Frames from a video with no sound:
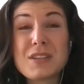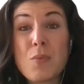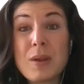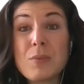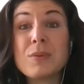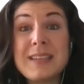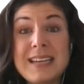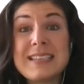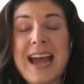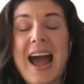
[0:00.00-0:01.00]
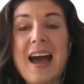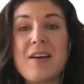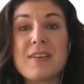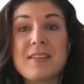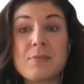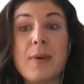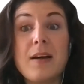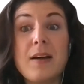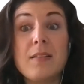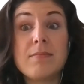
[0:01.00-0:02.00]
we will need to have as
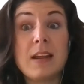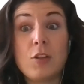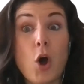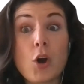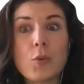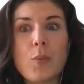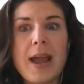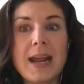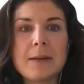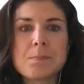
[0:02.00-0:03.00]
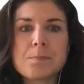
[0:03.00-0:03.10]
well and along the way.